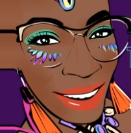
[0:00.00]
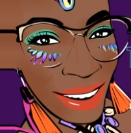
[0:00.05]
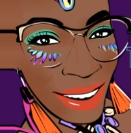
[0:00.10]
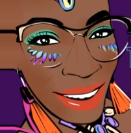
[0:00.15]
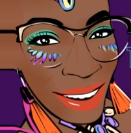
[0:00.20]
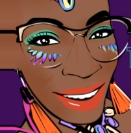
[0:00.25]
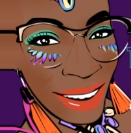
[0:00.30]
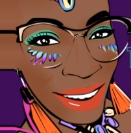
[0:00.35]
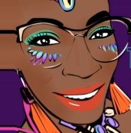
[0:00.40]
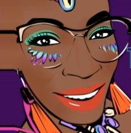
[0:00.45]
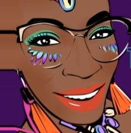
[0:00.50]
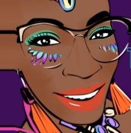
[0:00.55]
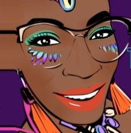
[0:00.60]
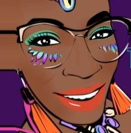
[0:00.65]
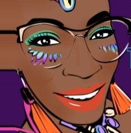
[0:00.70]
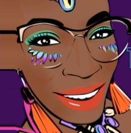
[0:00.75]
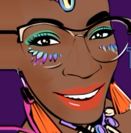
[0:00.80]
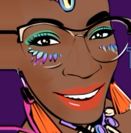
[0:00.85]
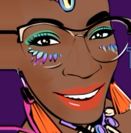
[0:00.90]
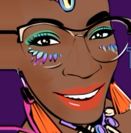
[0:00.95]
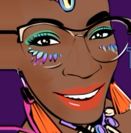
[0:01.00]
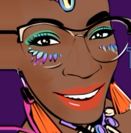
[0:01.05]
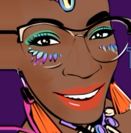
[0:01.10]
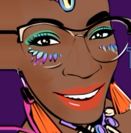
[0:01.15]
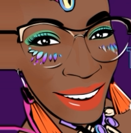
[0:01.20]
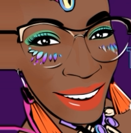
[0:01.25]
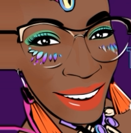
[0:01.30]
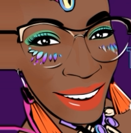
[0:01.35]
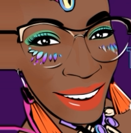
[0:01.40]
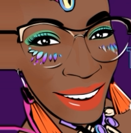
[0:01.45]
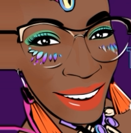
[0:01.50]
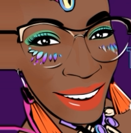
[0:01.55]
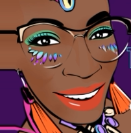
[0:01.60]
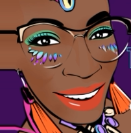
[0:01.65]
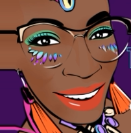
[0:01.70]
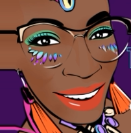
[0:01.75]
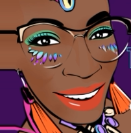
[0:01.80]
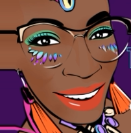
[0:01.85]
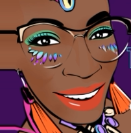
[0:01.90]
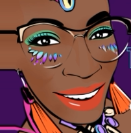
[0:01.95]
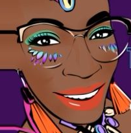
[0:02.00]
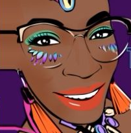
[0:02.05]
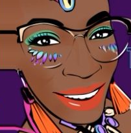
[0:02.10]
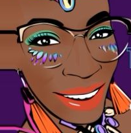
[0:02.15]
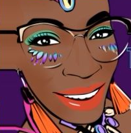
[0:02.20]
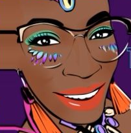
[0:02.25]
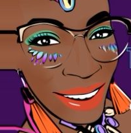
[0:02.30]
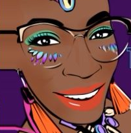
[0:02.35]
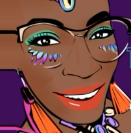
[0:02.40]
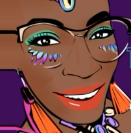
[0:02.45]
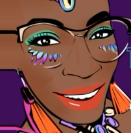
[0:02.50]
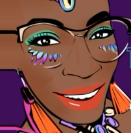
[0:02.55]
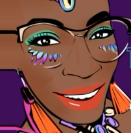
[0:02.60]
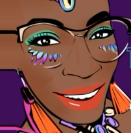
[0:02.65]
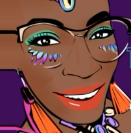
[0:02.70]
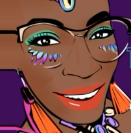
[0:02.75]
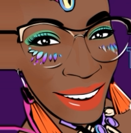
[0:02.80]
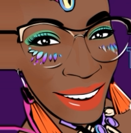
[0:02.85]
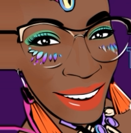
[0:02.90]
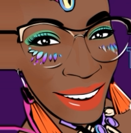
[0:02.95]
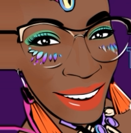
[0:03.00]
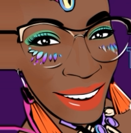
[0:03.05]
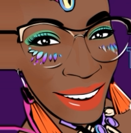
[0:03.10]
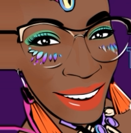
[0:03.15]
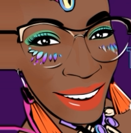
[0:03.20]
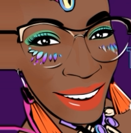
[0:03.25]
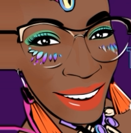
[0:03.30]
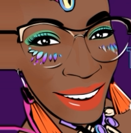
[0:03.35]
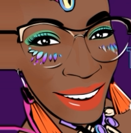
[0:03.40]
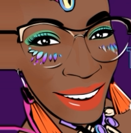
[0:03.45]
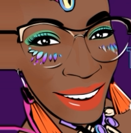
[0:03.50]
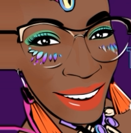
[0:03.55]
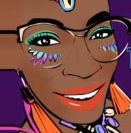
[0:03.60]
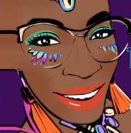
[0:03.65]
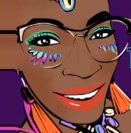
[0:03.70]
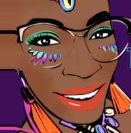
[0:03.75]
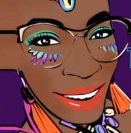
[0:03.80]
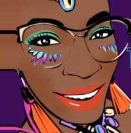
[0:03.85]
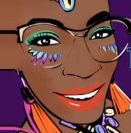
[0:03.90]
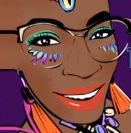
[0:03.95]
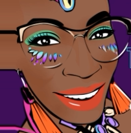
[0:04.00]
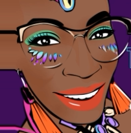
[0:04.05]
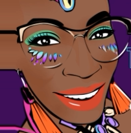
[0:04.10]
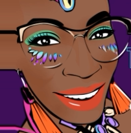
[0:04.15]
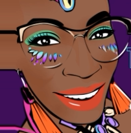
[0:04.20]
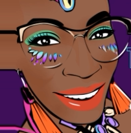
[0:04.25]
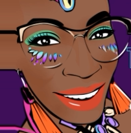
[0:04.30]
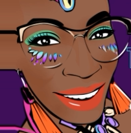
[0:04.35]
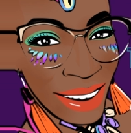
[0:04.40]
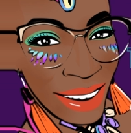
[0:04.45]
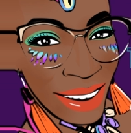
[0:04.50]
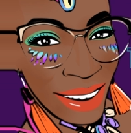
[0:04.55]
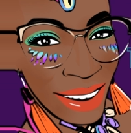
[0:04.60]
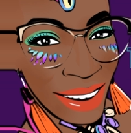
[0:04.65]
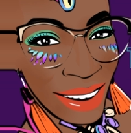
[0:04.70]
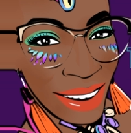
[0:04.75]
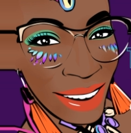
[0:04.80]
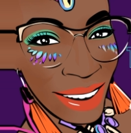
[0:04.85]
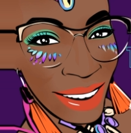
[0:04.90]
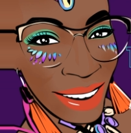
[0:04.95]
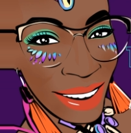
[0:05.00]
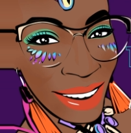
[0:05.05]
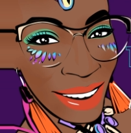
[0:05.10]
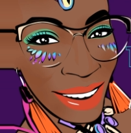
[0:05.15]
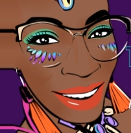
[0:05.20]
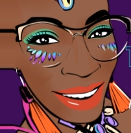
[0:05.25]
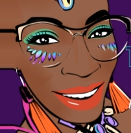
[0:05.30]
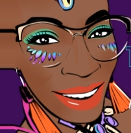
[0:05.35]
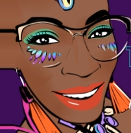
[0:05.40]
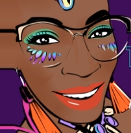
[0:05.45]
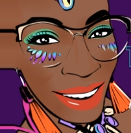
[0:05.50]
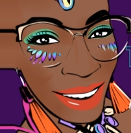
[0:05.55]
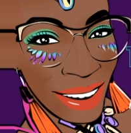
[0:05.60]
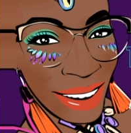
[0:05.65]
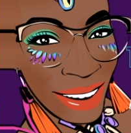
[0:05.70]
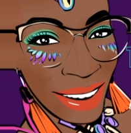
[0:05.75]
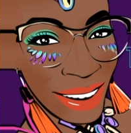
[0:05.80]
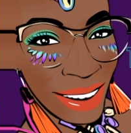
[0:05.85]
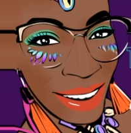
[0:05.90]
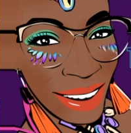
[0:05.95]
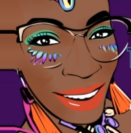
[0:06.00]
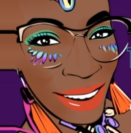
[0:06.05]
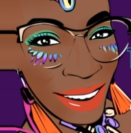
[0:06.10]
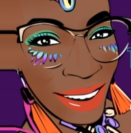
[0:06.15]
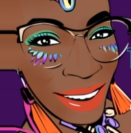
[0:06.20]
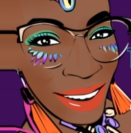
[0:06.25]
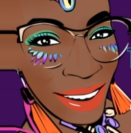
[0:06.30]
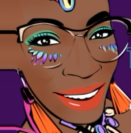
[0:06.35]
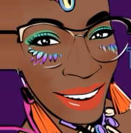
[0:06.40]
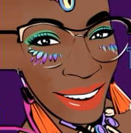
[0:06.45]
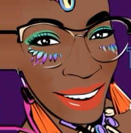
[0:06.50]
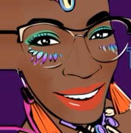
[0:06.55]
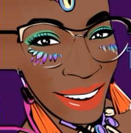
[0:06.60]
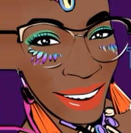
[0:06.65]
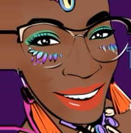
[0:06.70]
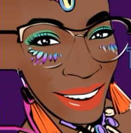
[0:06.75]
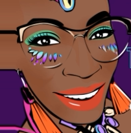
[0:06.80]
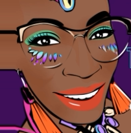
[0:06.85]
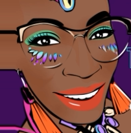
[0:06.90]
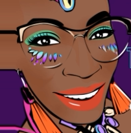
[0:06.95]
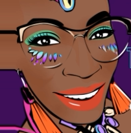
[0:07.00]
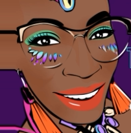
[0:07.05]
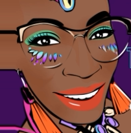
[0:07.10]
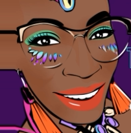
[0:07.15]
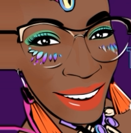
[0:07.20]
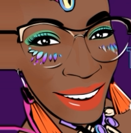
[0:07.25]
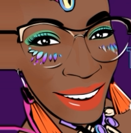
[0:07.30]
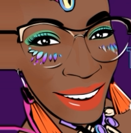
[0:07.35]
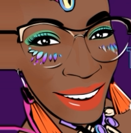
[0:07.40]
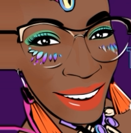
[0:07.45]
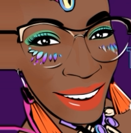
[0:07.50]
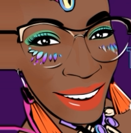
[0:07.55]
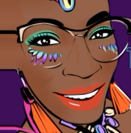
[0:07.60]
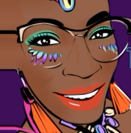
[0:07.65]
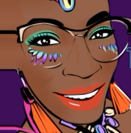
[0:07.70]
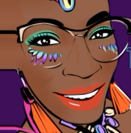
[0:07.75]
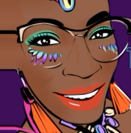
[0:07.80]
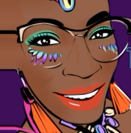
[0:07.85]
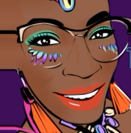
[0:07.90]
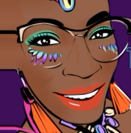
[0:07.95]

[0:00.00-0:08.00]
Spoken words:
This is a still picture; no speech is visible.